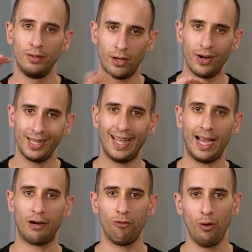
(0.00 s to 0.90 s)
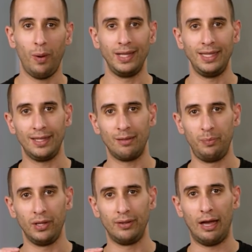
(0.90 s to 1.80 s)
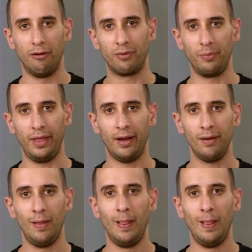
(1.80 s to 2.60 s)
target that group and then you can build out from there.